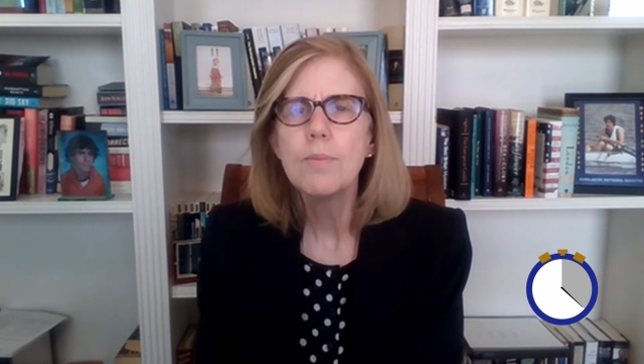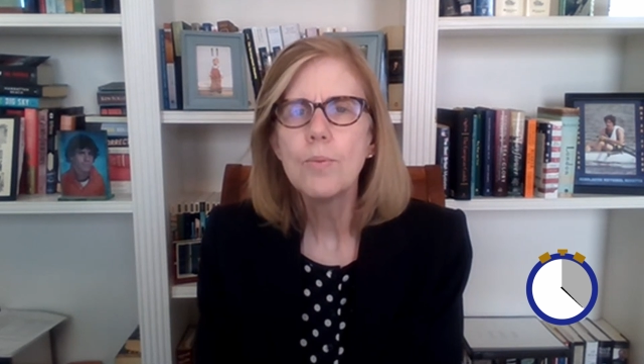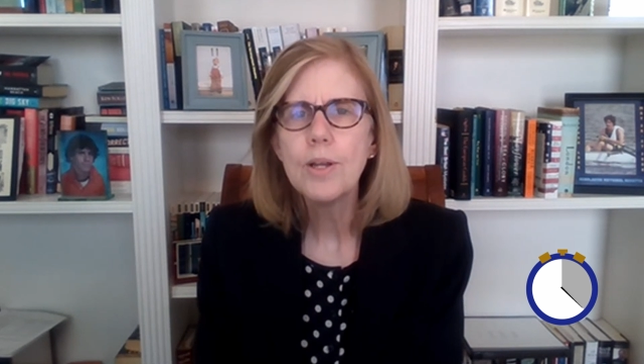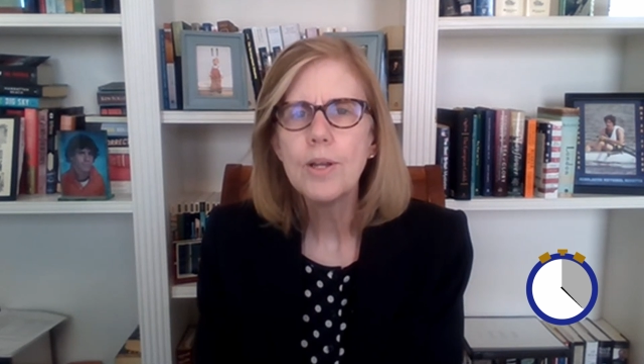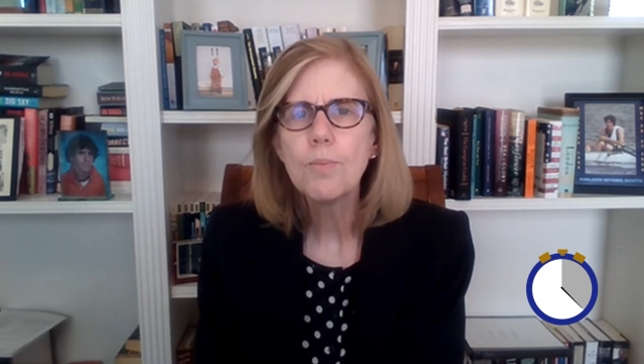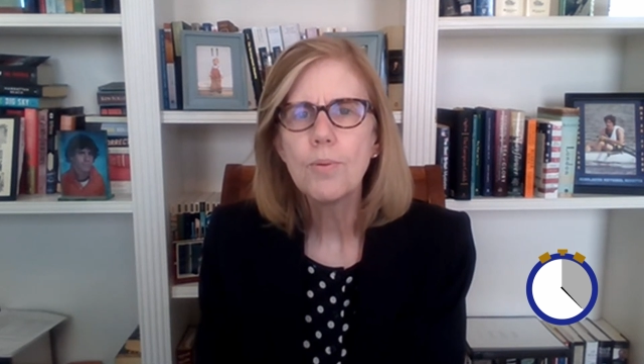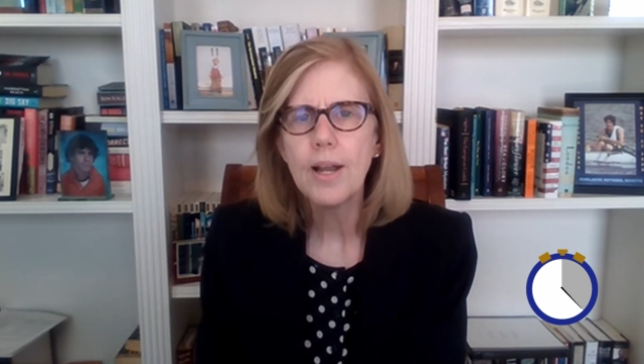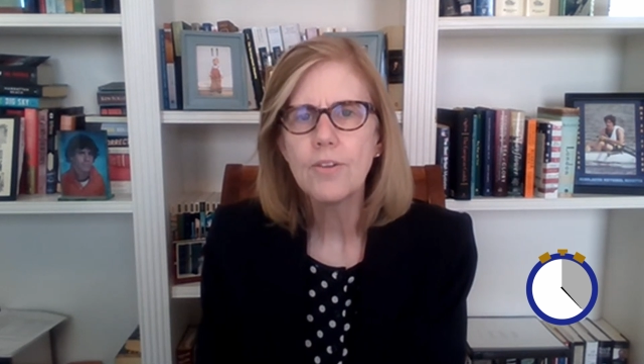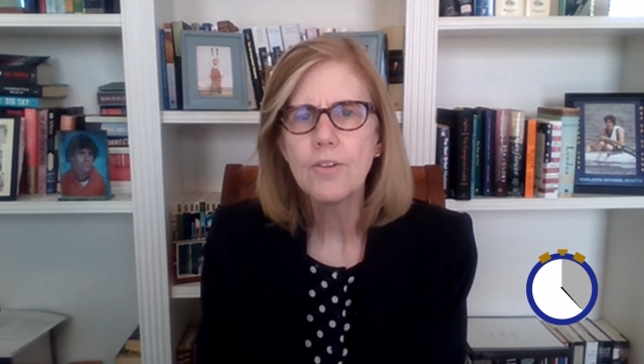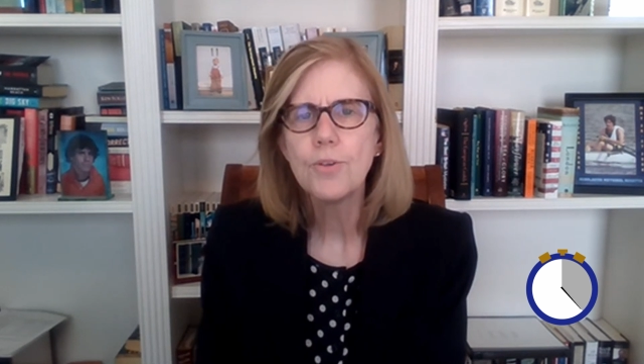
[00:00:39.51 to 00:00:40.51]
But we are
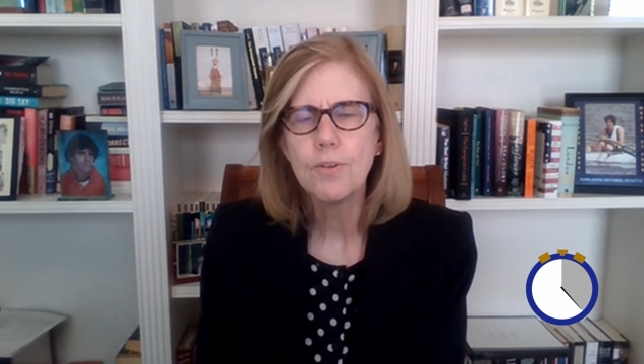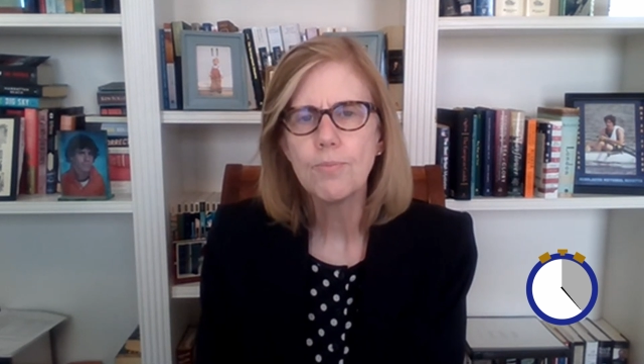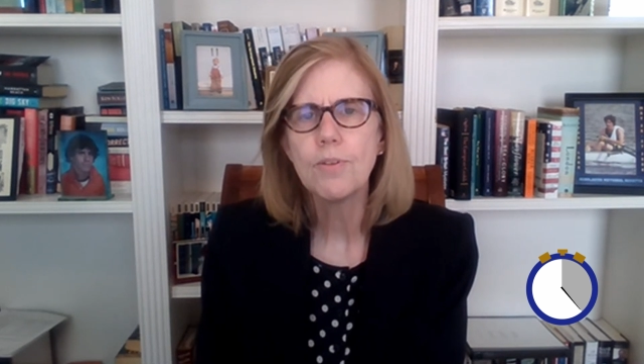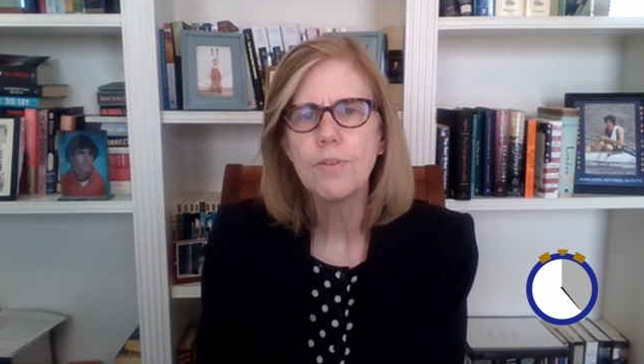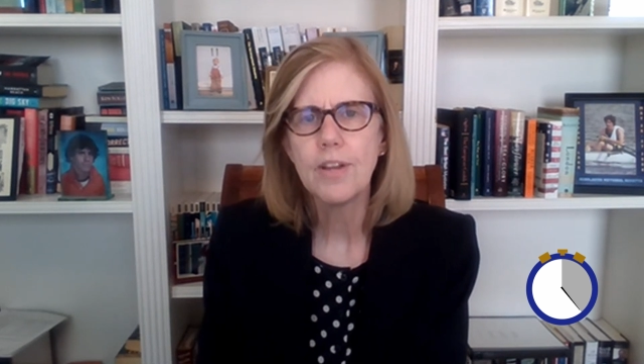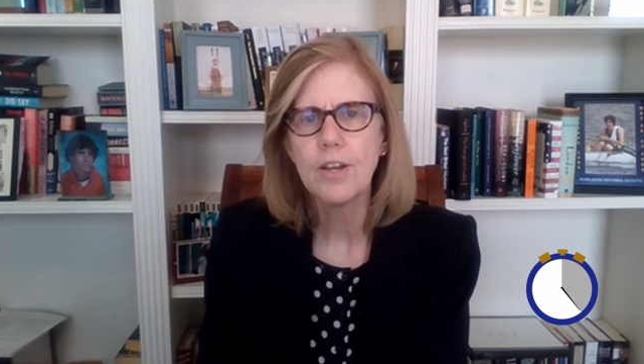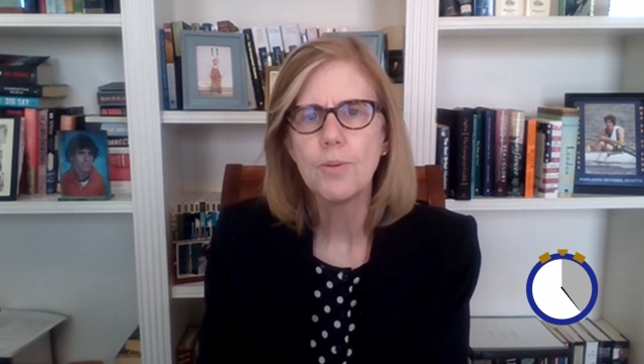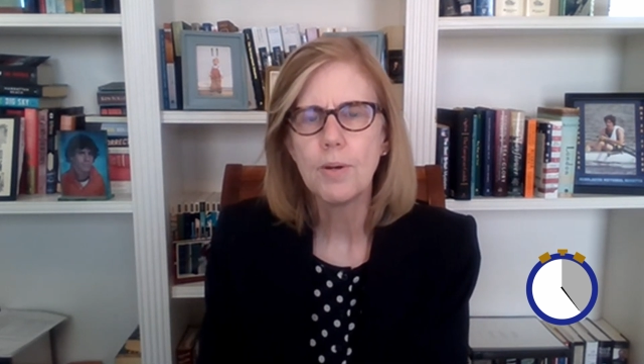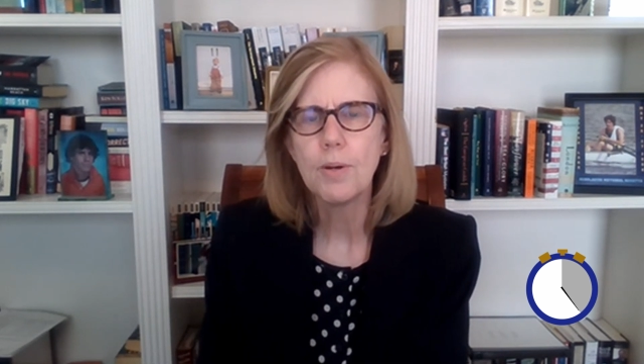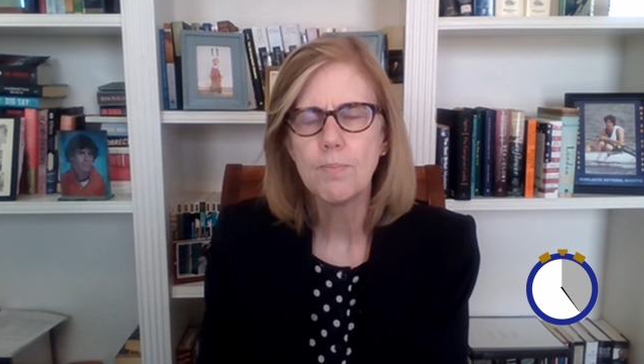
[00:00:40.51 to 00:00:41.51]
proud to have
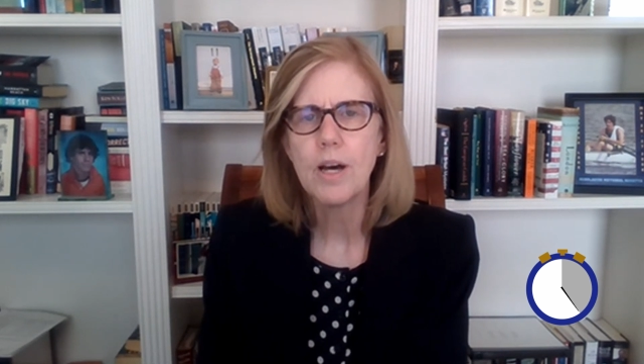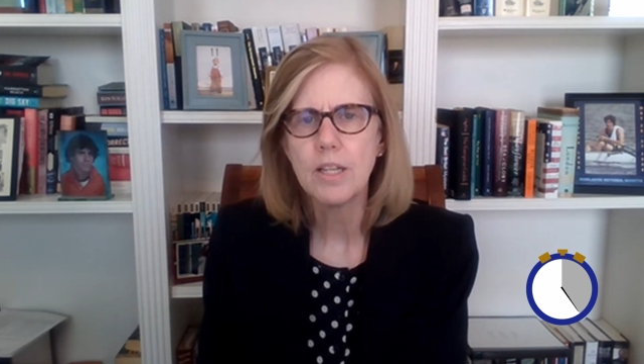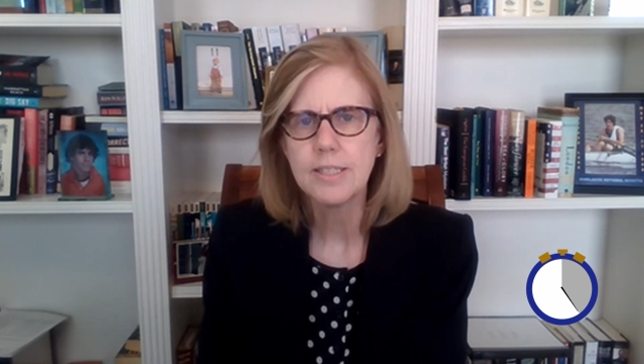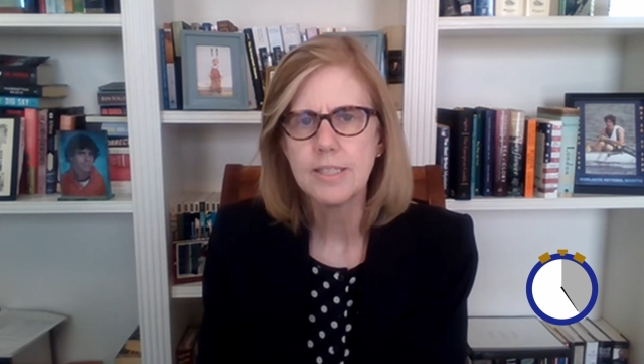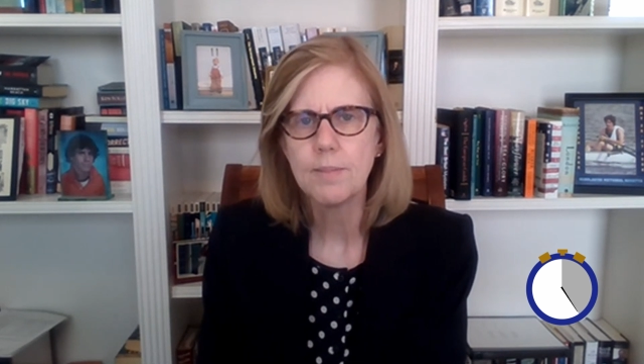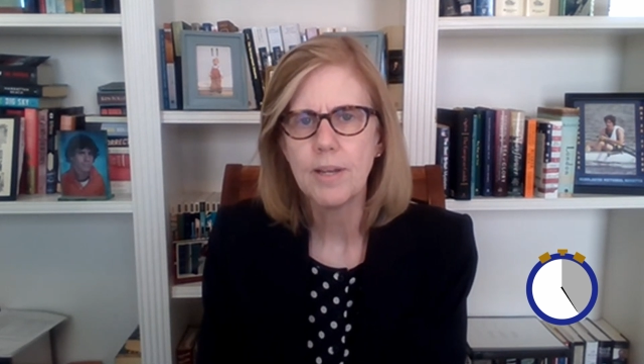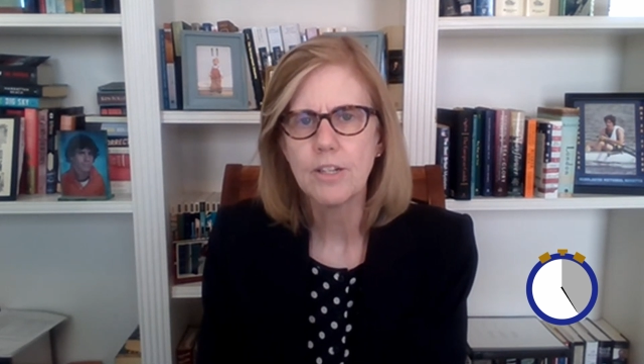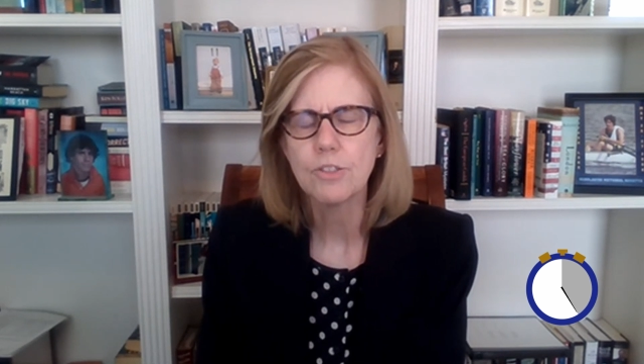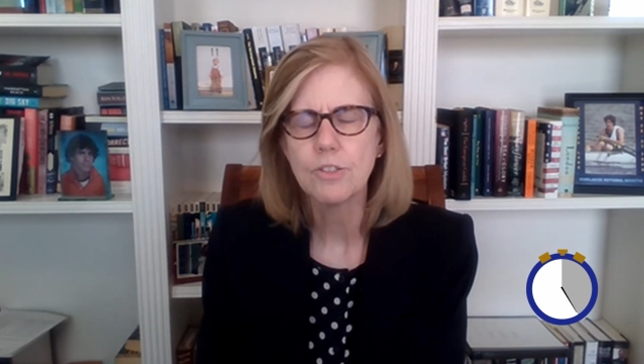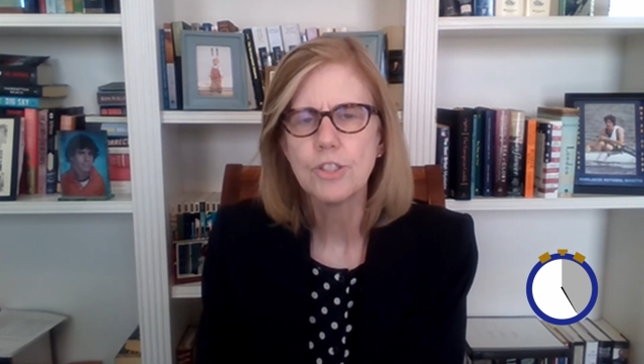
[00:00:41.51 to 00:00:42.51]
prevailed upon
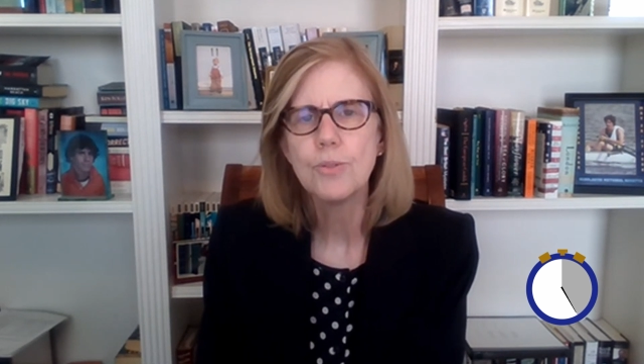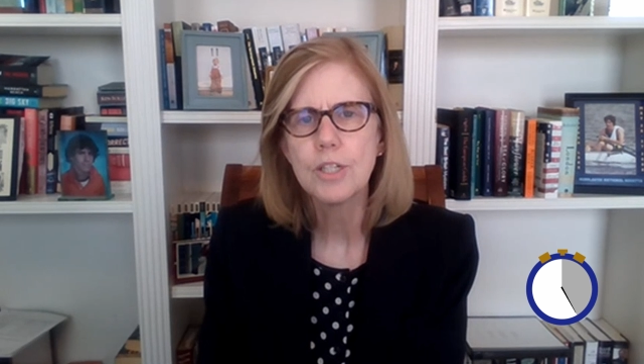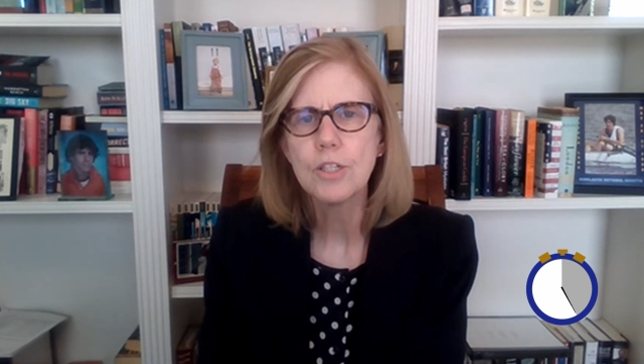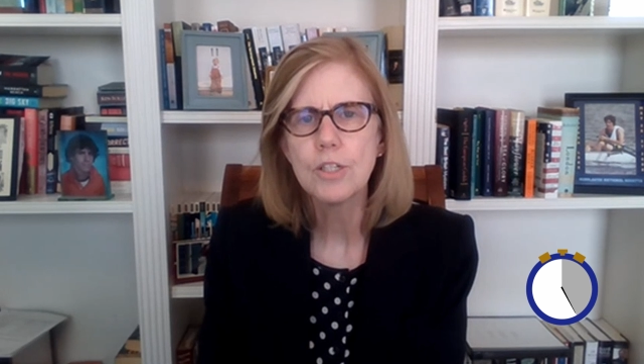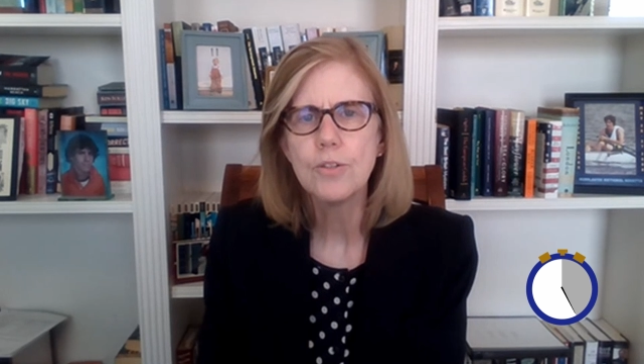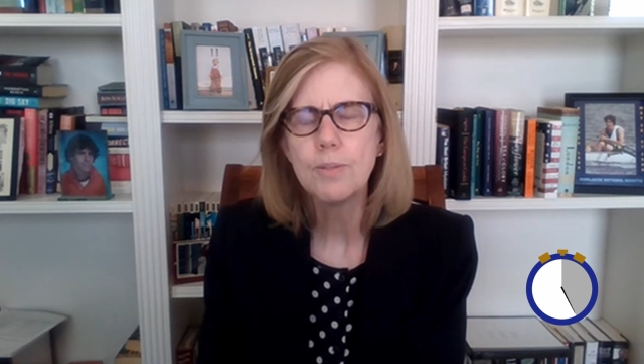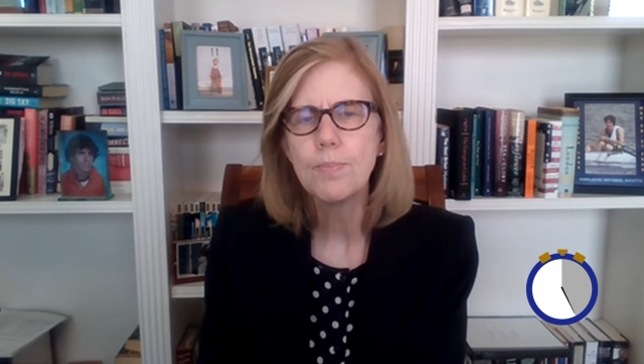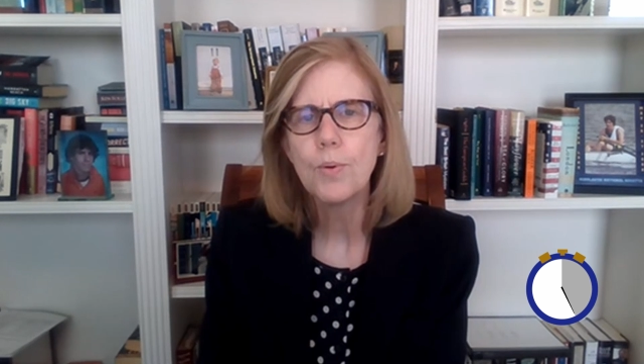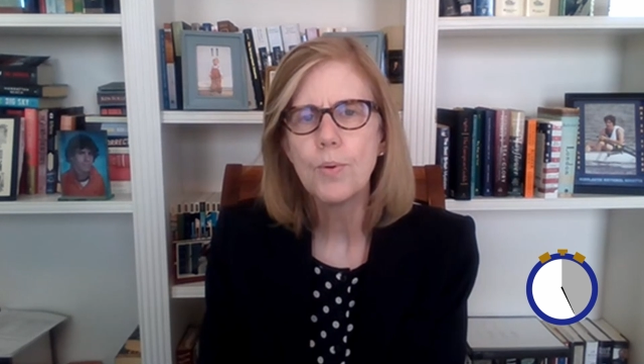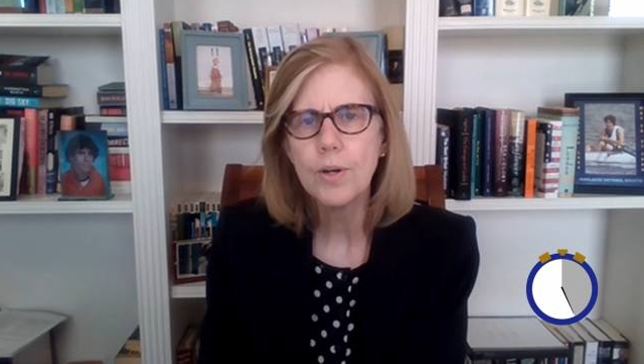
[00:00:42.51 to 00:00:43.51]
policymakers to include
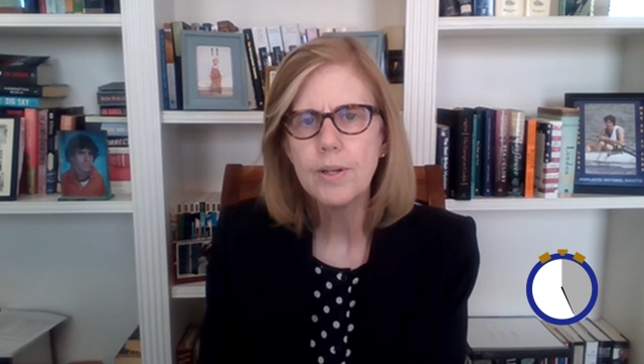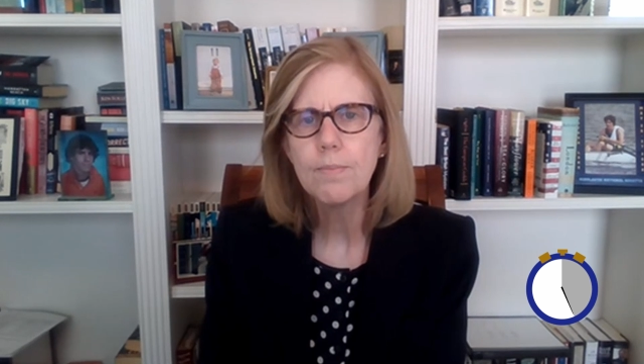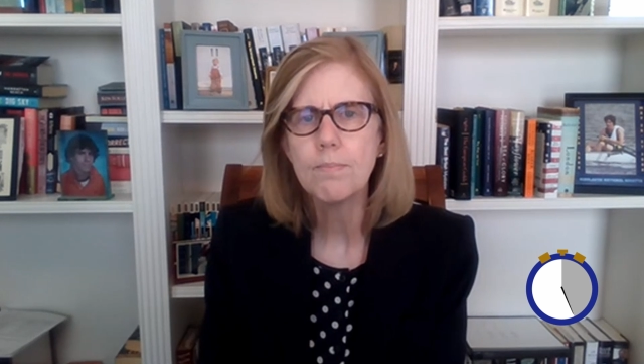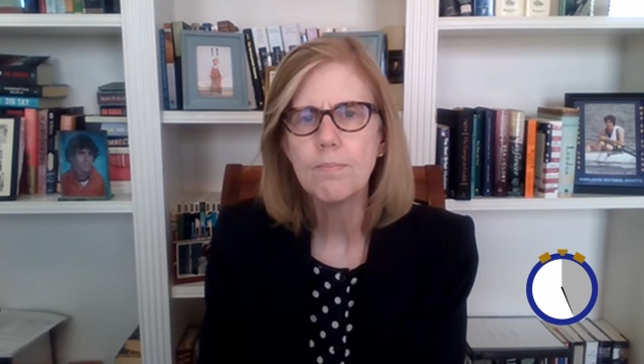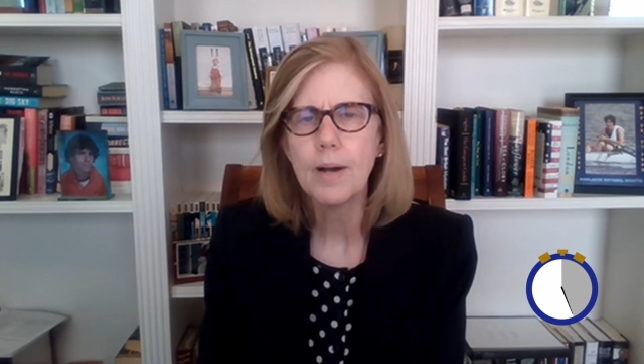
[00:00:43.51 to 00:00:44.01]
important